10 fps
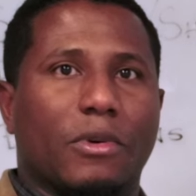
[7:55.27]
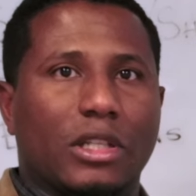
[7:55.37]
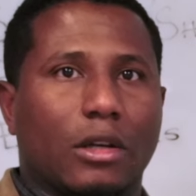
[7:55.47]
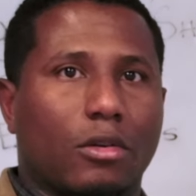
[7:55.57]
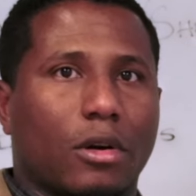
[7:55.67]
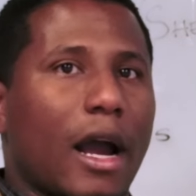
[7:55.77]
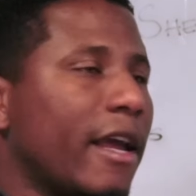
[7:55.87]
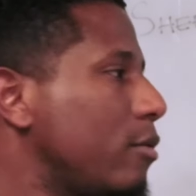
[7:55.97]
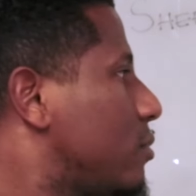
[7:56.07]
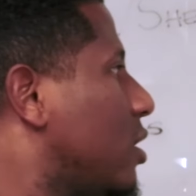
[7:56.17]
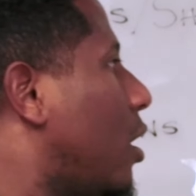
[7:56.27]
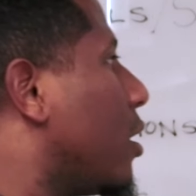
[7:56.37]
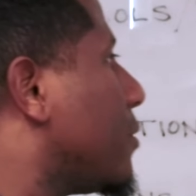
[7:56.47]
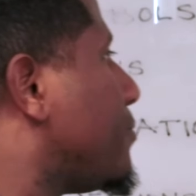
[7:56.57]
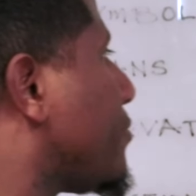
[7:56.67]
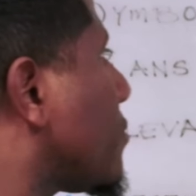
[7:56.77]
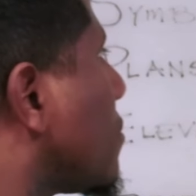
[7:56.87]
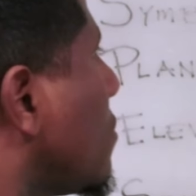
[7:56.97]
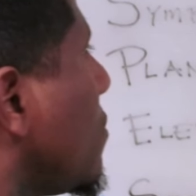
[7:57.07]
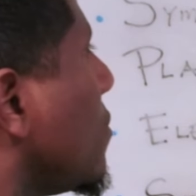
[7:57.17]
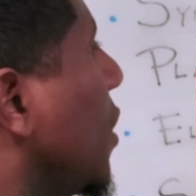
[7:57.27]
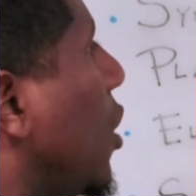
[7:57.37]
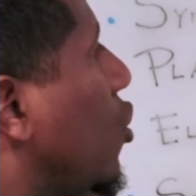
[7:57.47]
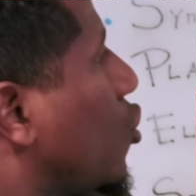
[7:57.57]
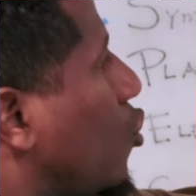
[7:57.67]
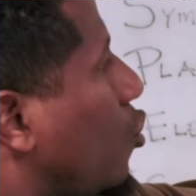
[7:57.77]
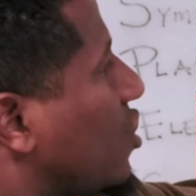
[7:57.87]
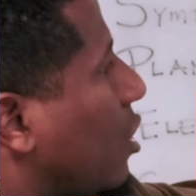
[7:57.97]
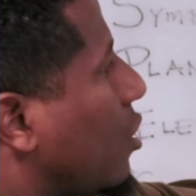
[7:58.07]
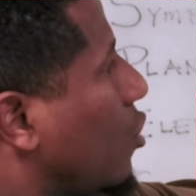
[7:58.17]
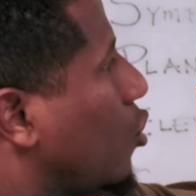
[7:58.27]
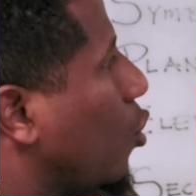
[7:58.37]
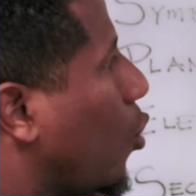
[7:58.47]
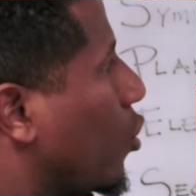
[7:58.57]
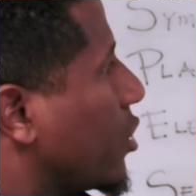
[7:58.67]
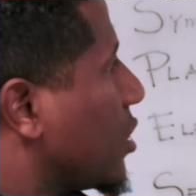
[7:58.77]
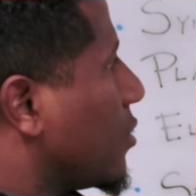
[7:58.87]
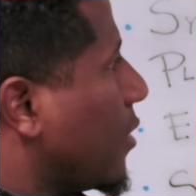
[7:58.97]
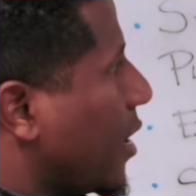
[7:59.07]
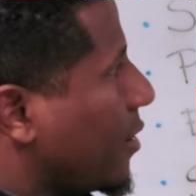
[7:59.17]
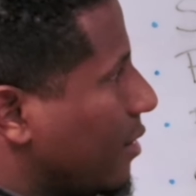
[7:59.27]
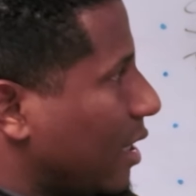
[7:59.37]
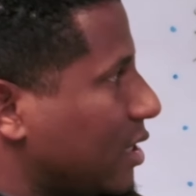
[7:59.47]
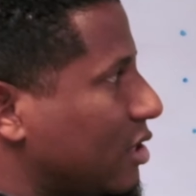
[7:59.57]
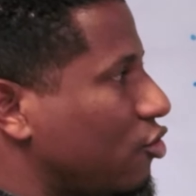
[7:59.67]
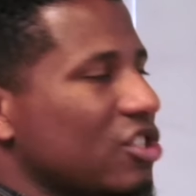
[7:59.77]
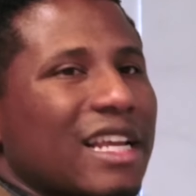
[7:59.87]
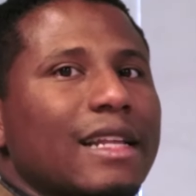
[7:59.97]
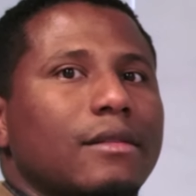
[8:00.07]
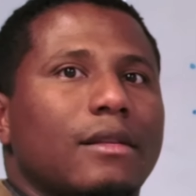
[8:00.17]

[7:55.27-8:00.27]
particular items are. So those are doors, right? That's just an